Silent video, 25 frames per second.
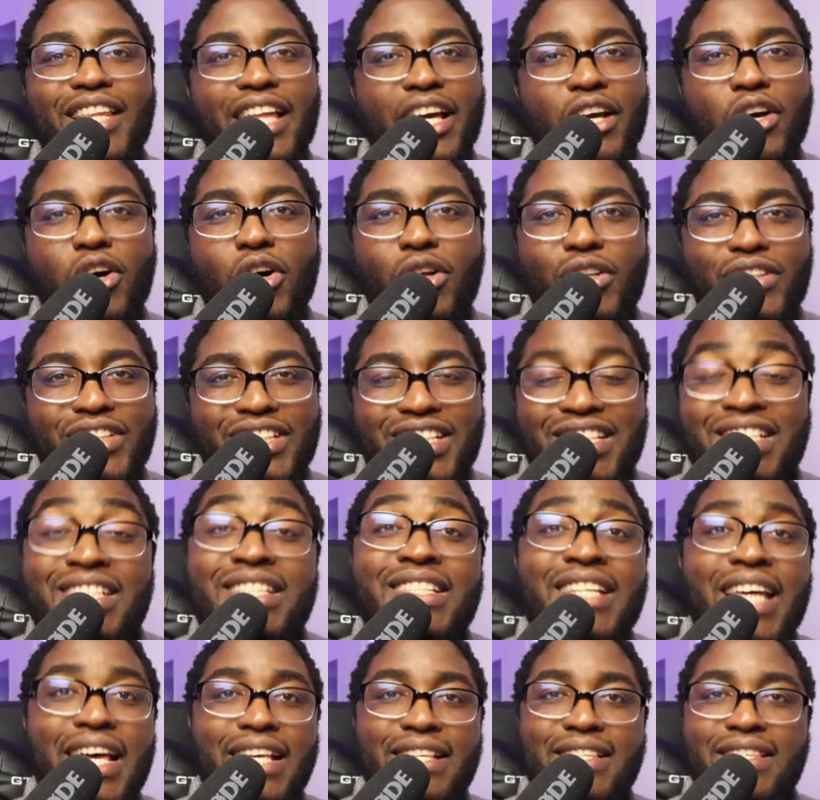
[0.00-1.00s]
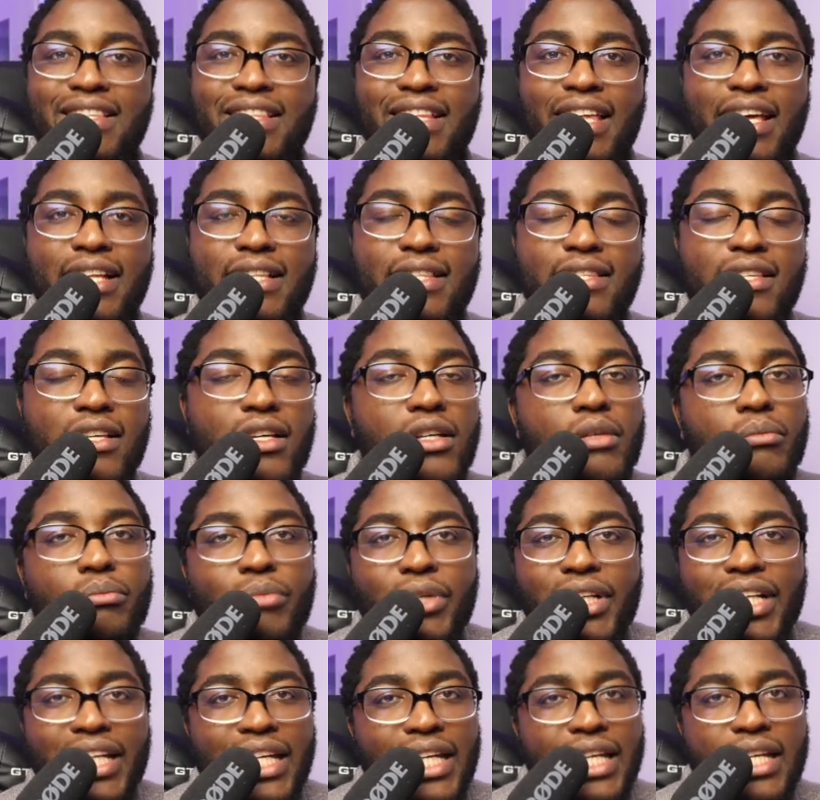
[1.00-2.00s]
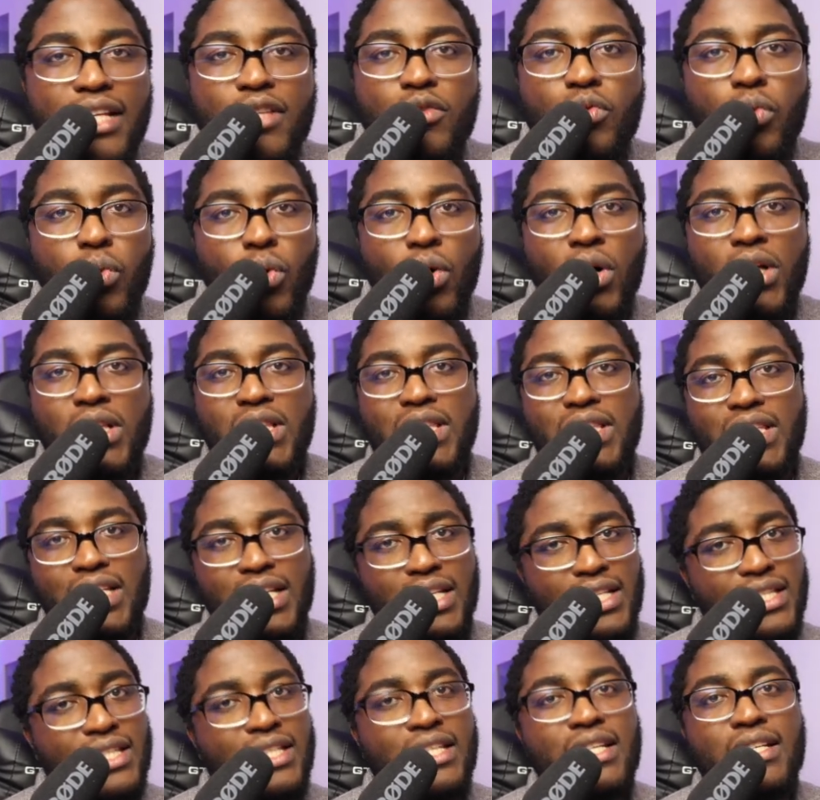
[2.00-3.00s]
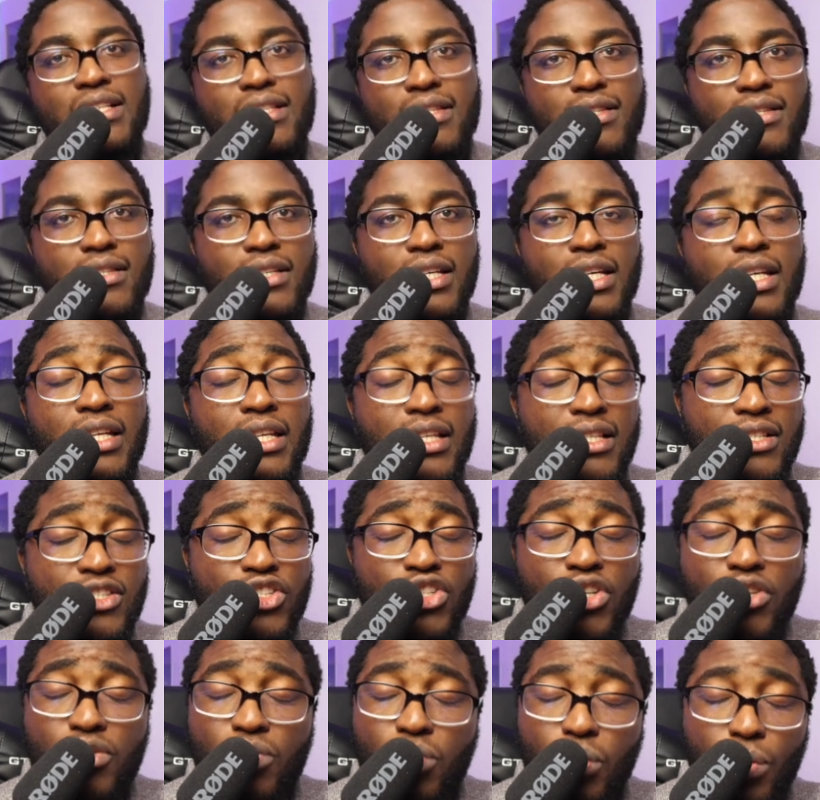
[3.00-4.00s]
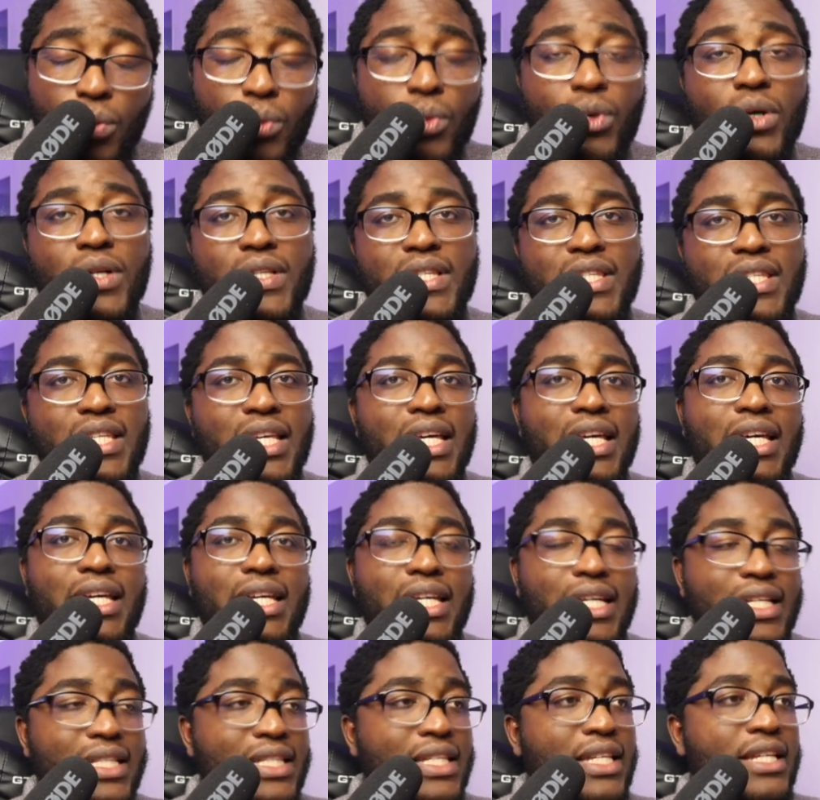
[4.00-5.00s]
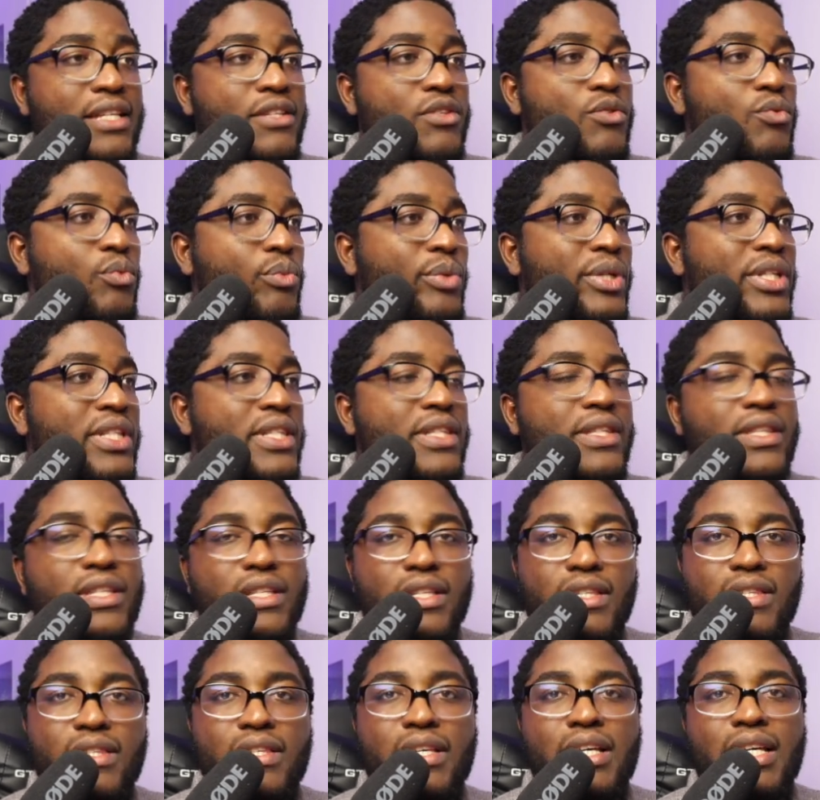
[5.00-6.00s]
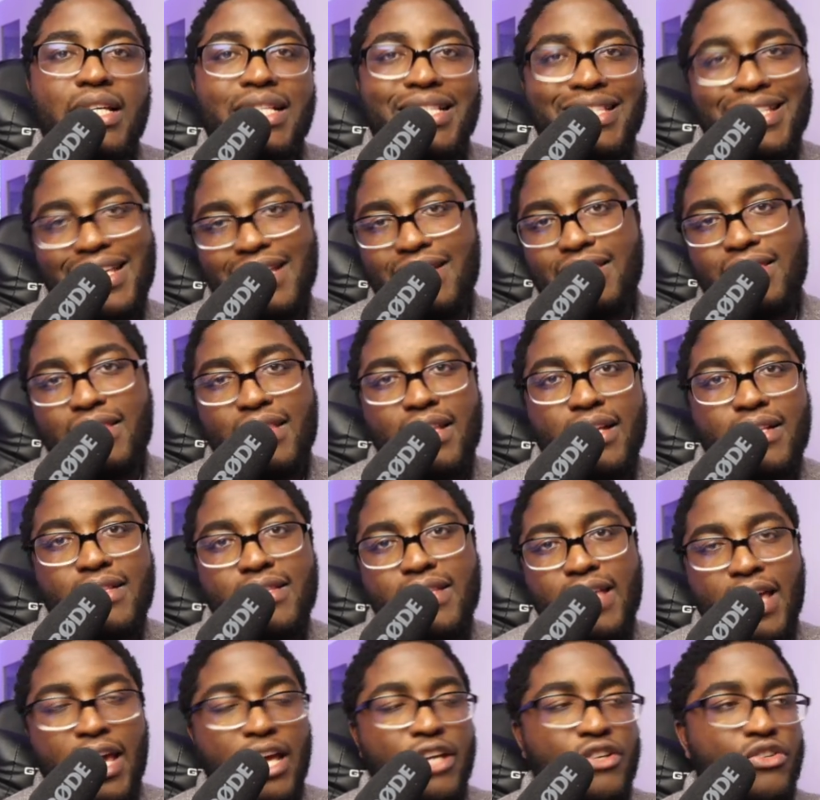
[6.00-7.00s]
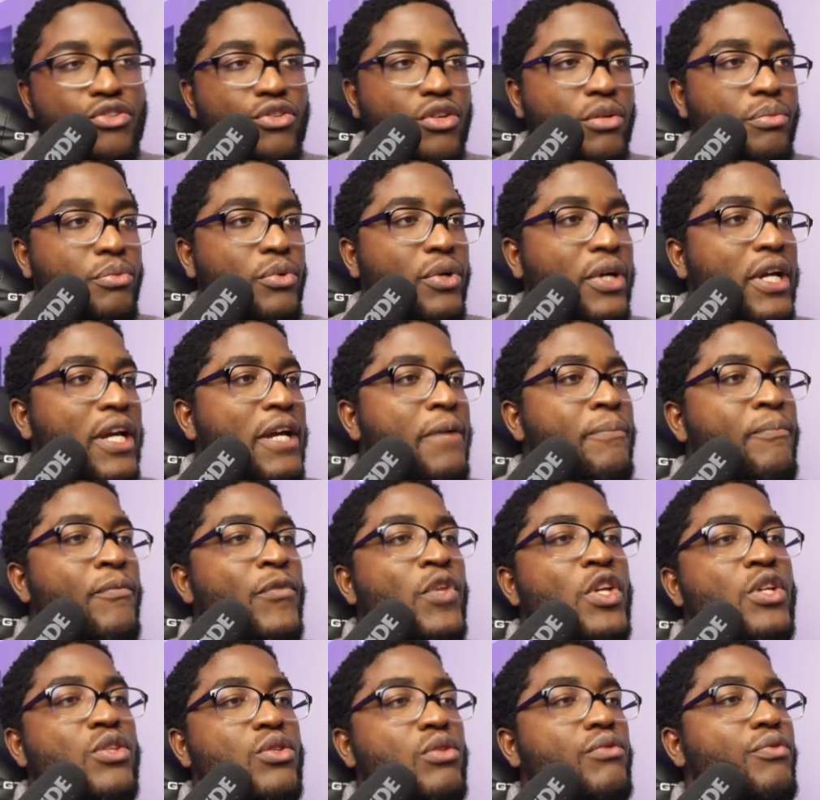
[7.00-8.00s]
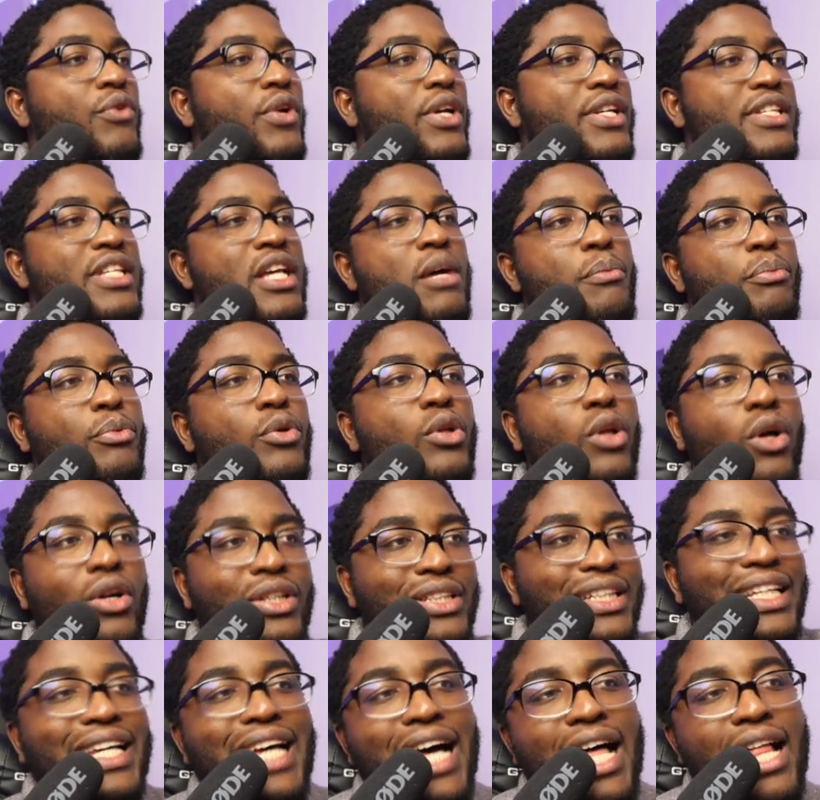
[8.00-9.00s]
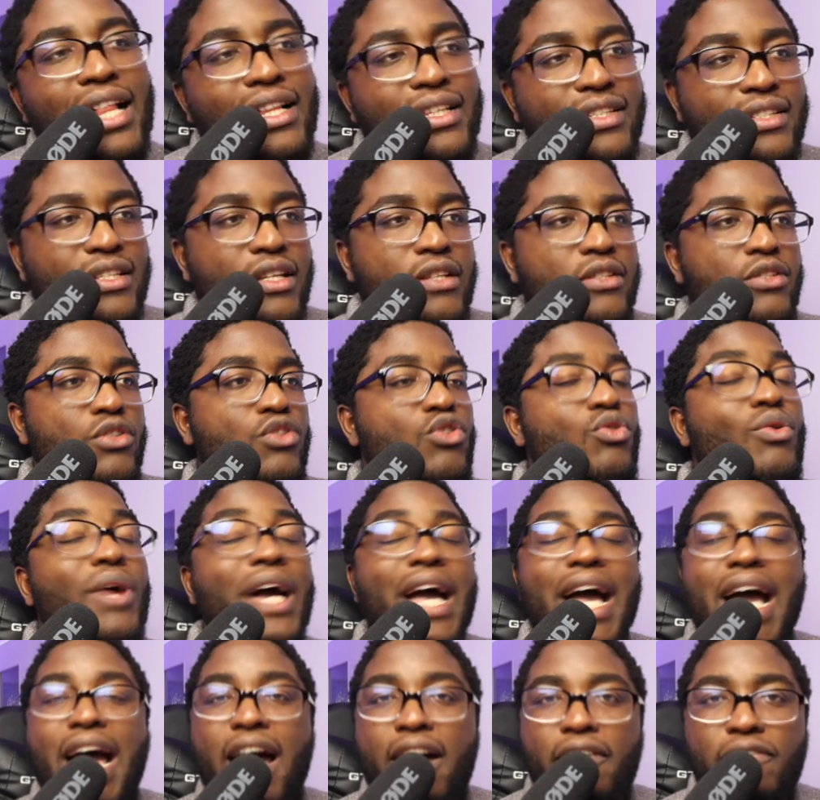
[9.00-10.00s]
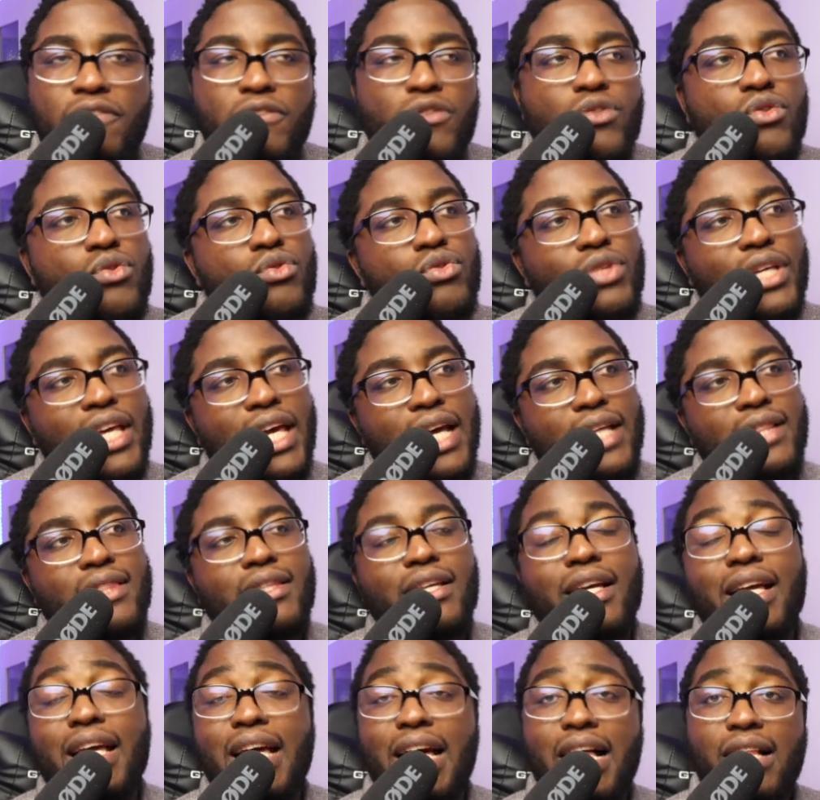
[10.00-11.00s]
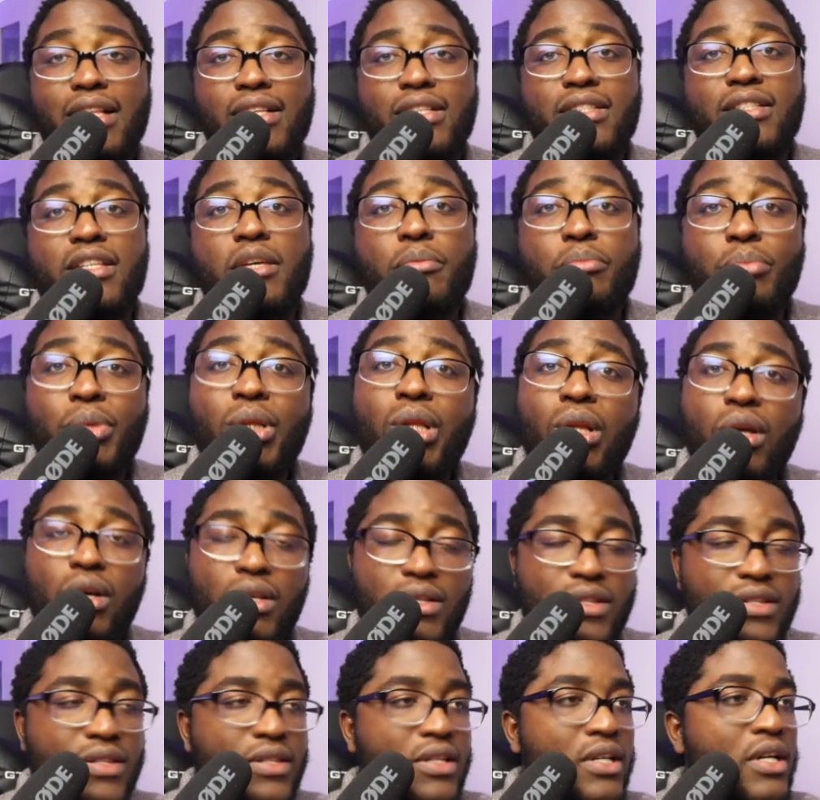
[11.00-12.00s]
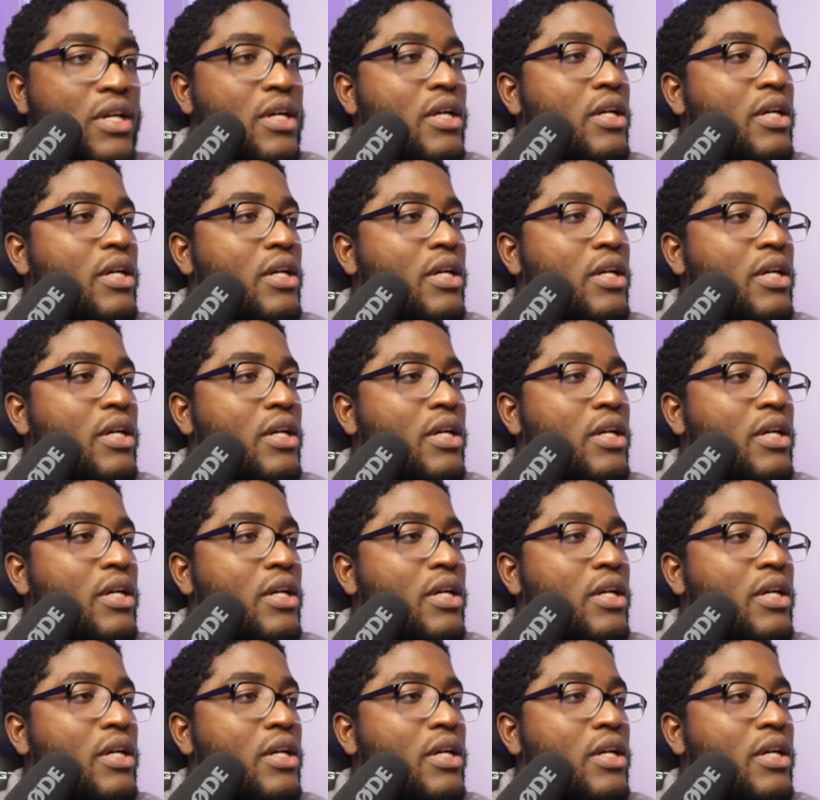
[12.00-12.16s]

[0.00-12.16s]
like all this test net, but it is what it is. It is just what it is with this testnet airdrop, okay? So for example, on Galxe, you have to get the Galxe Plus.